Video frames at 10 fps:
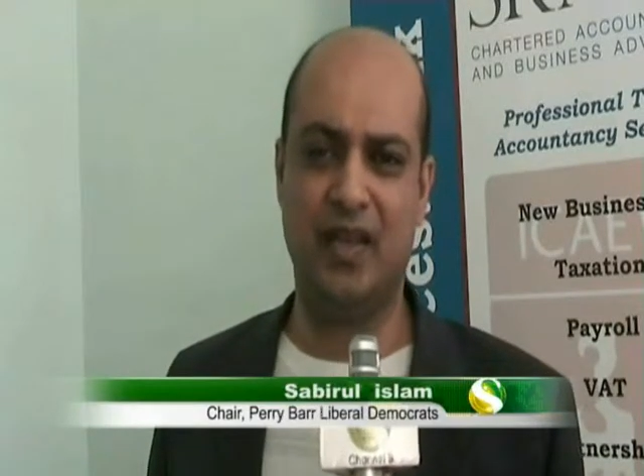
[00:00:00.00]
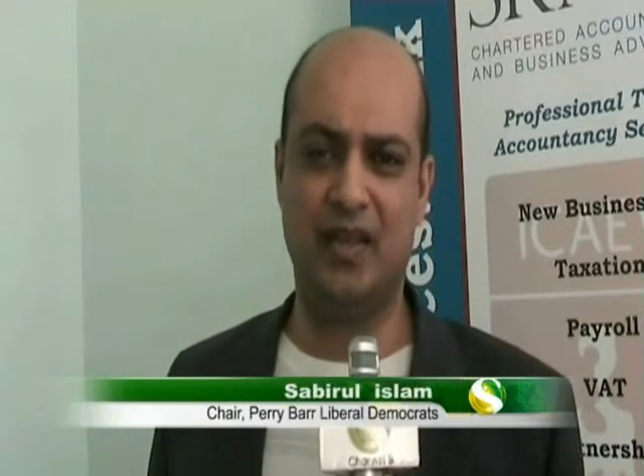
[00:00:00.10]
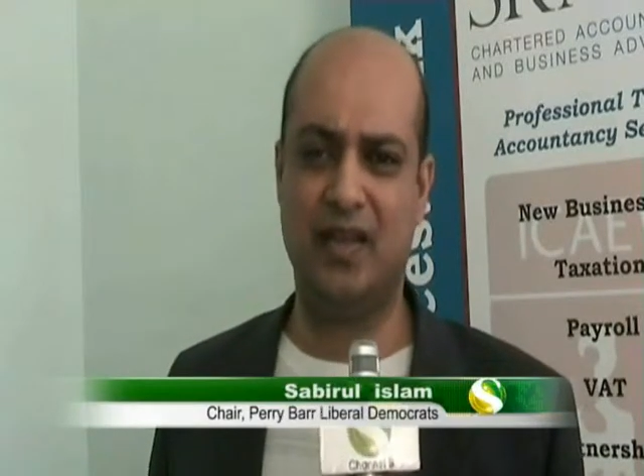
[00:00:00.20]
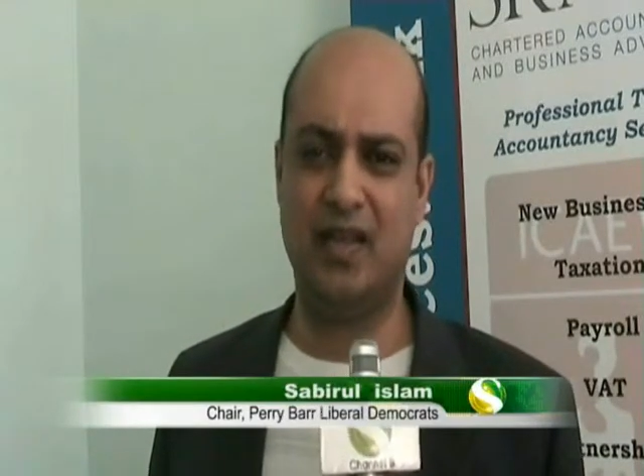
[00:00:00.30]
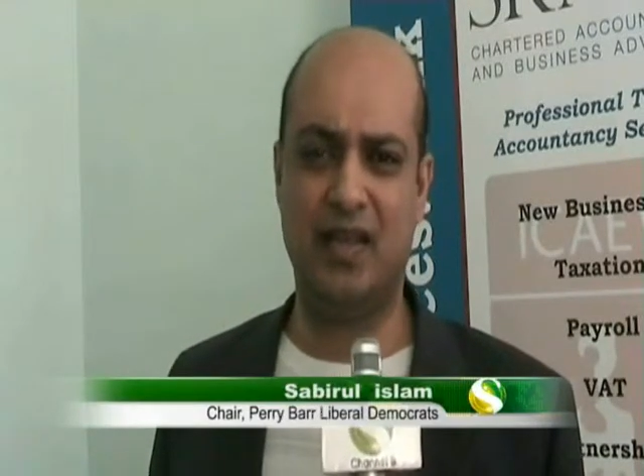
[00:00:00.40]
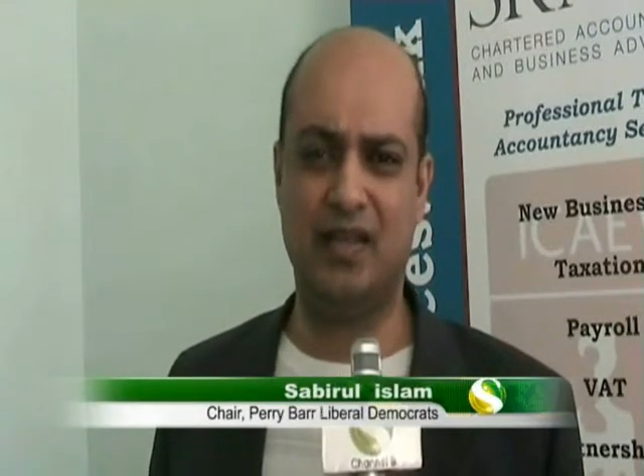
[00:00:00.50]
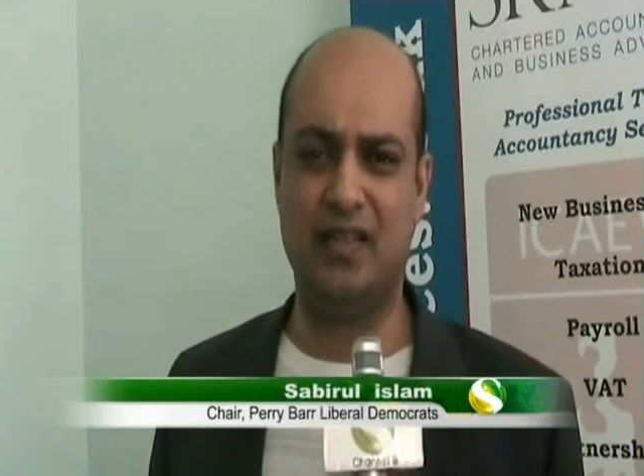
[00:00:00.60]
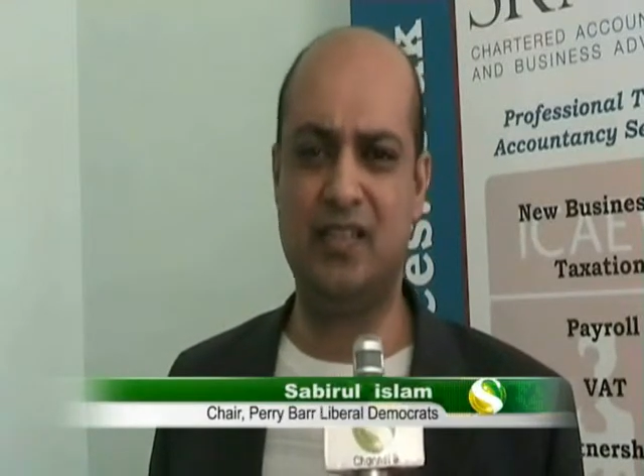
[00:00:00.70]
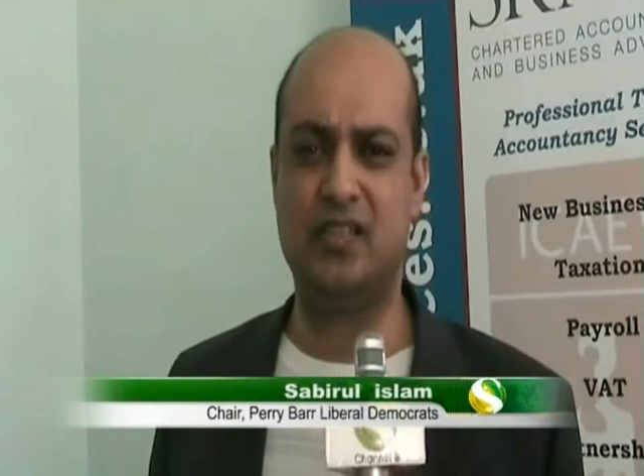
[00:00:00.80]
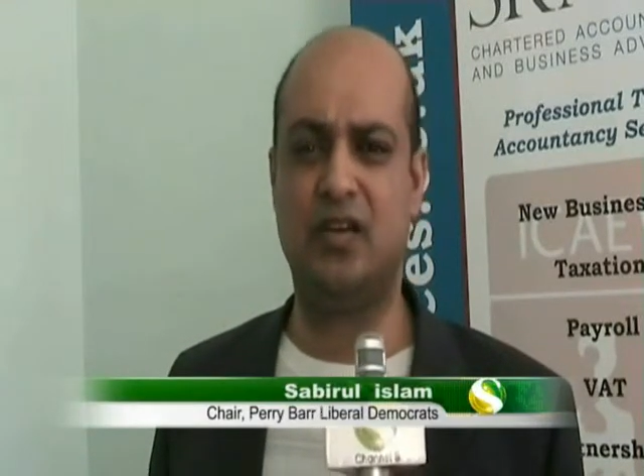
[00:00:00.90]
And
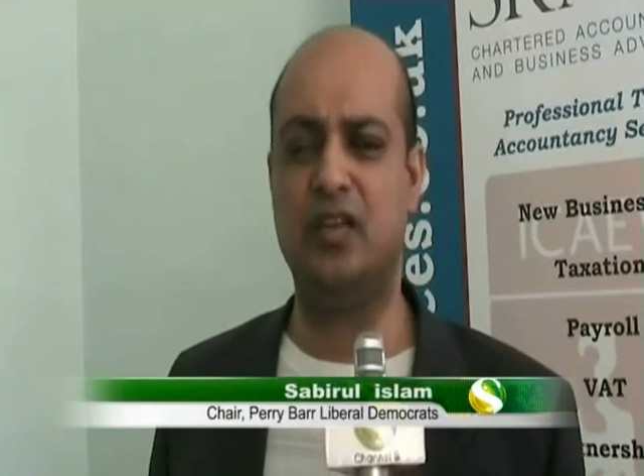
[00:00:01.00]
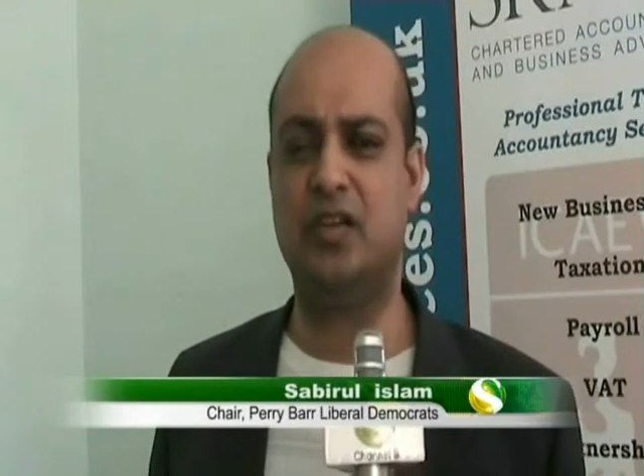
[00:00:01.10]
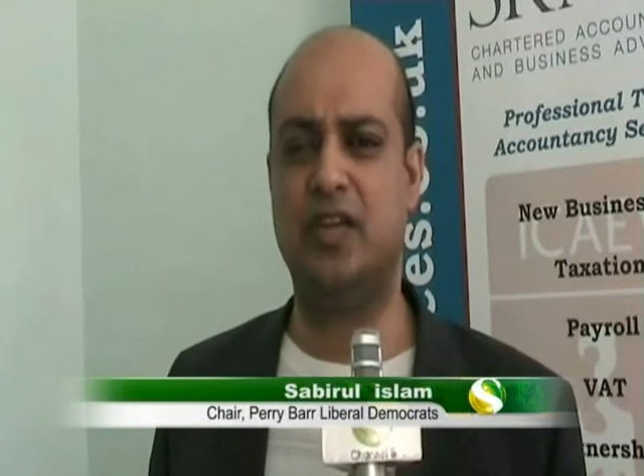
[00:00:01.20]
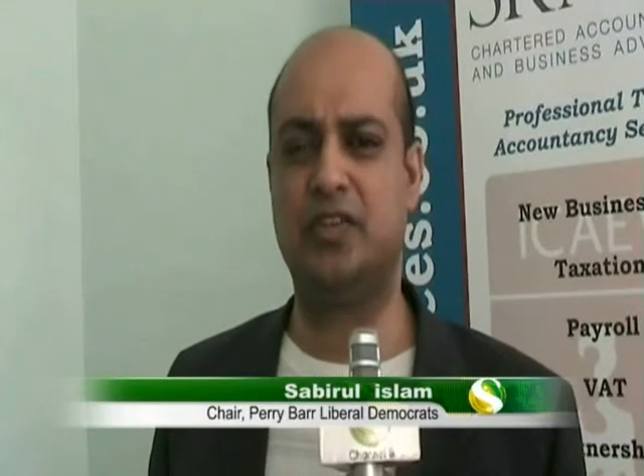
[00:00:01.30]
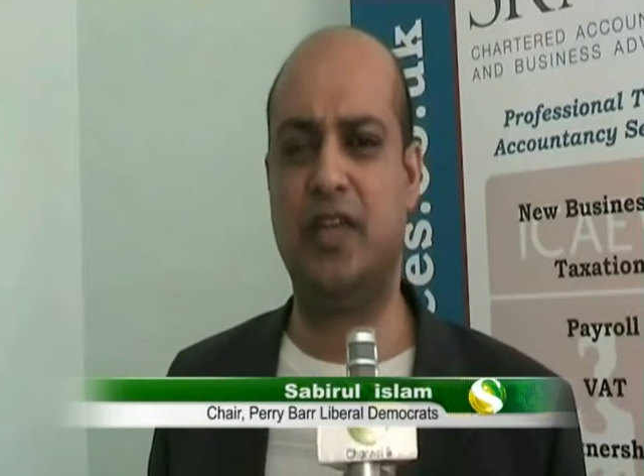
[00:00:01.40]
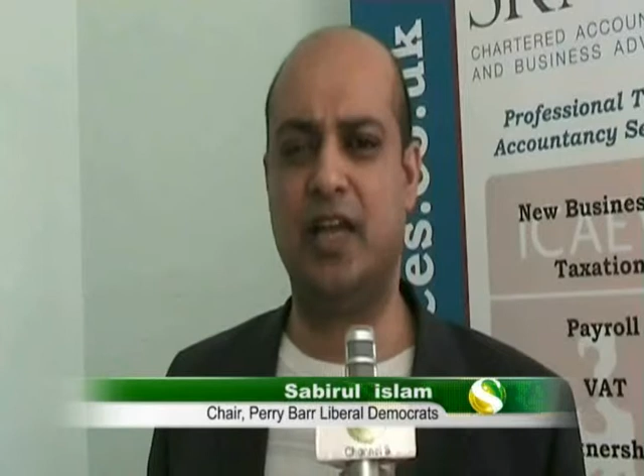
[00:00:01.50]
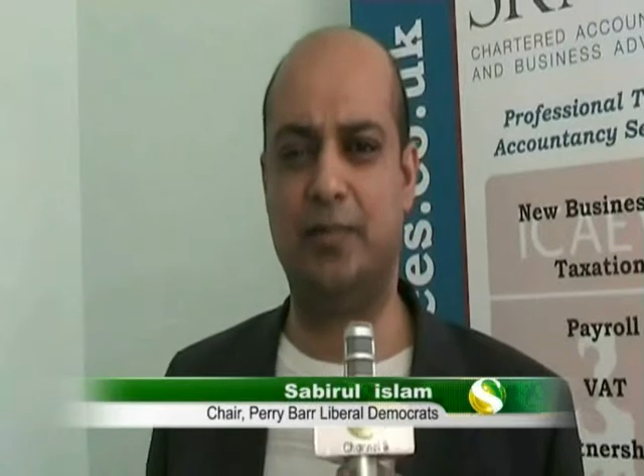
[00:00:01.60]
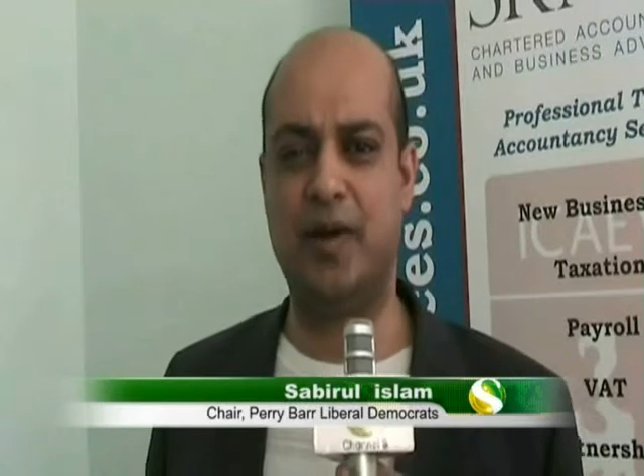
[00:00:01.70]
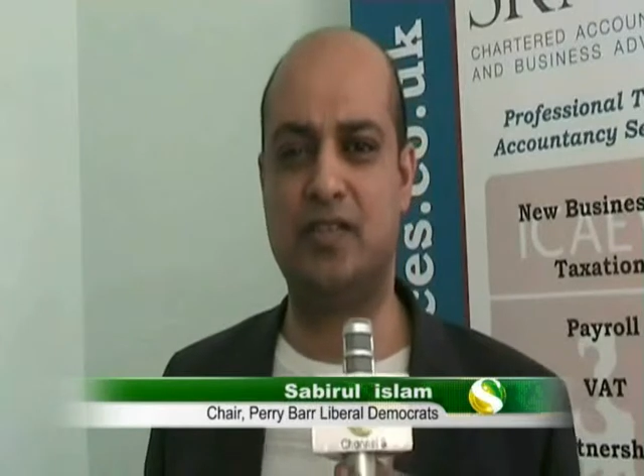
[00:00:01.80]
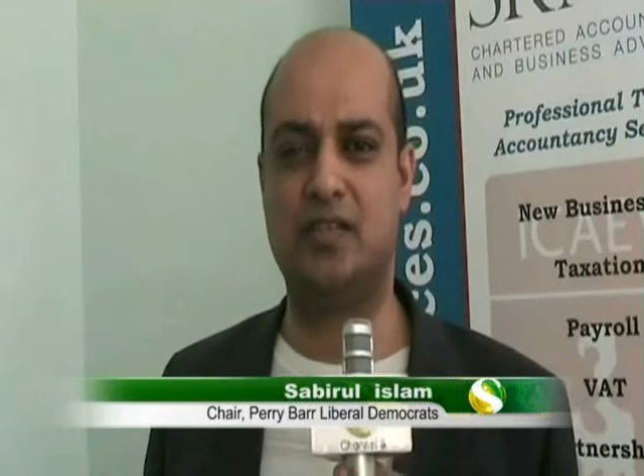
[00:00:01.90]
this is not only going to actually
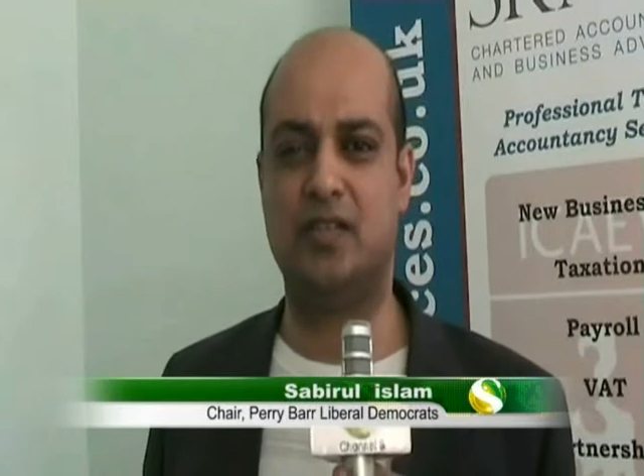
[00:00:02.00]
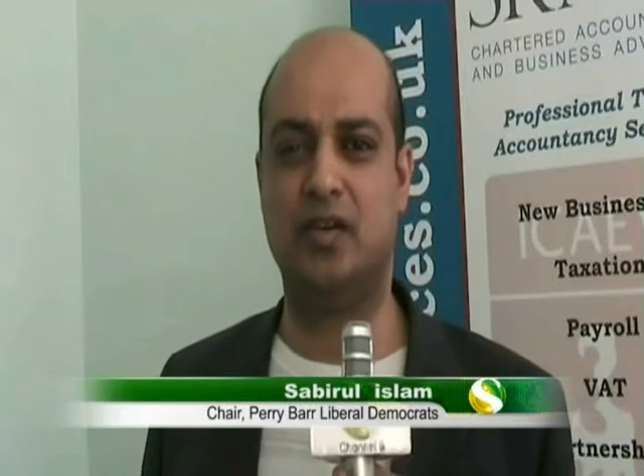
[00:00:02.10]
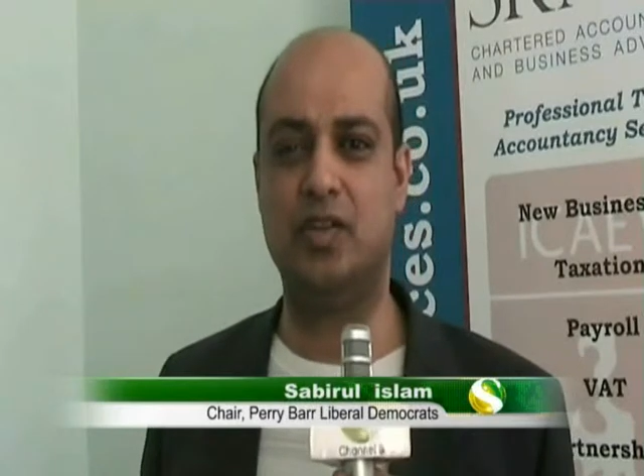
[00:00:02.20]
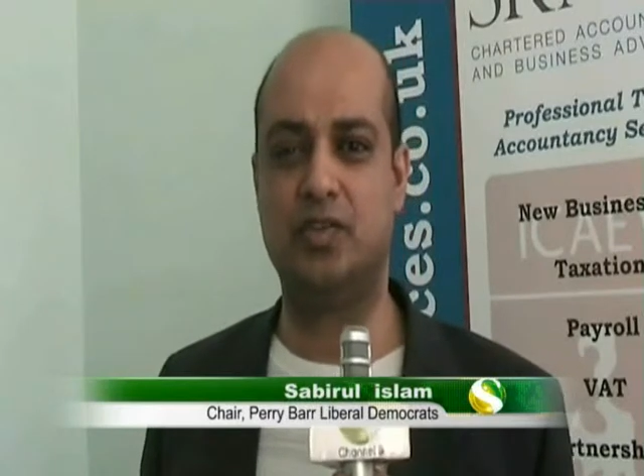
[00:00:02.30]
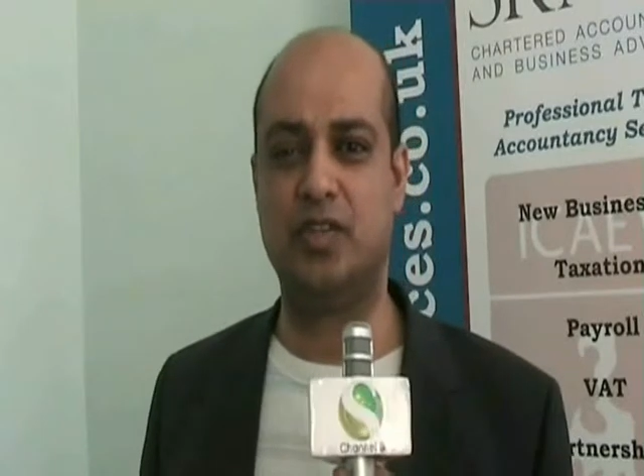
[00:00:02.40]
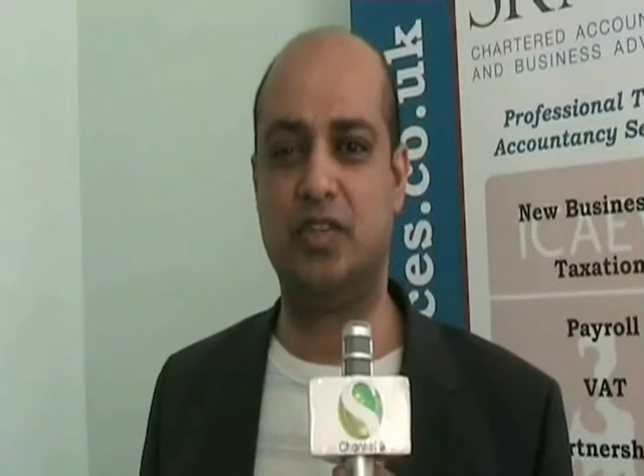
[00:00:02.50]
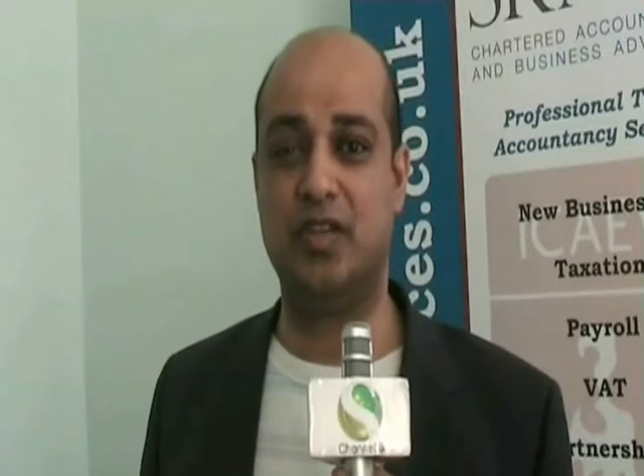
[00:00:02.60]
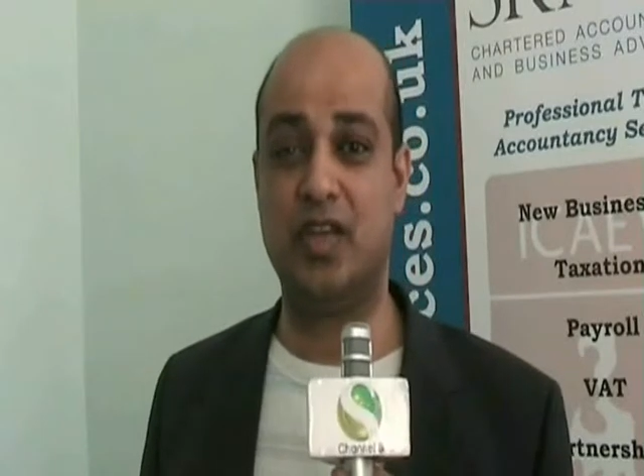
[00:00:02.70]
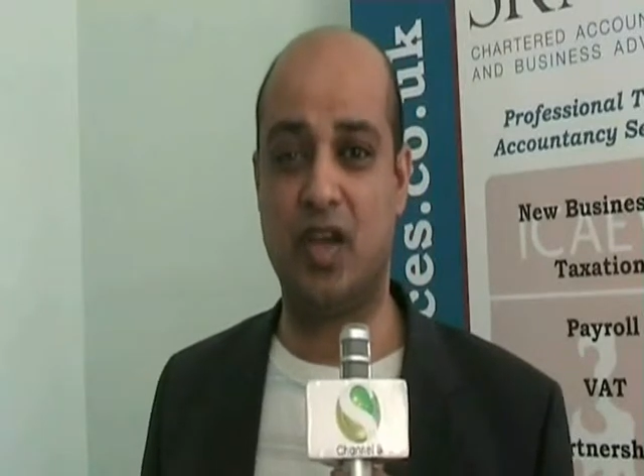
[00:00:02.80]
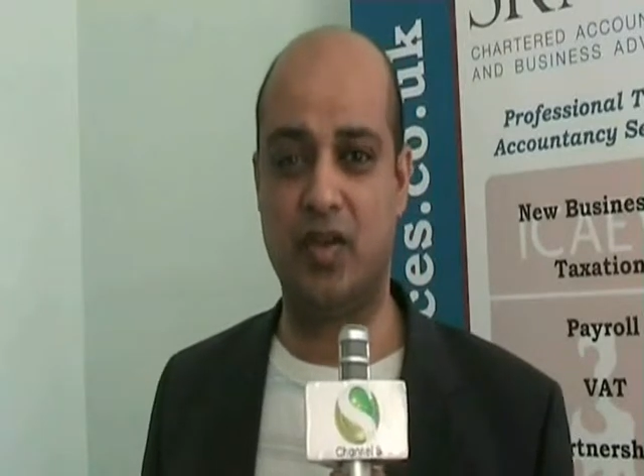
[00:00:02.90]
help us, it's going to also actually